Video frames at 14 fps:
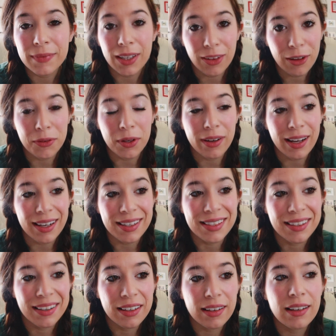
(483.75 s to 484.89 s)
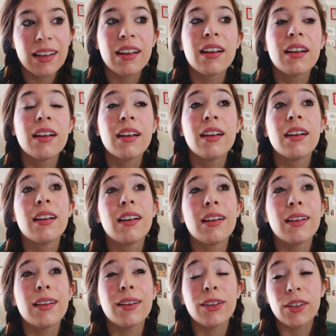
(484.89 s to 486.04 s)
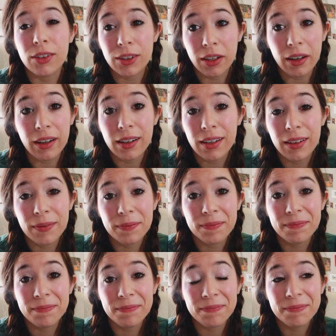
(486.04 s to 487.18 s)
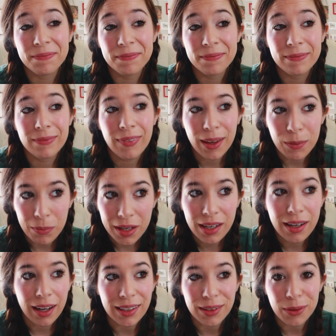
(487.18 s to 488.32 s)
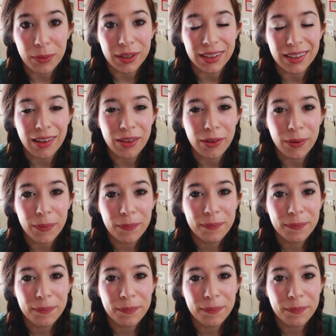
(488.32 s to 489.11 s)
love you guys. Good luck. And be kind to one another.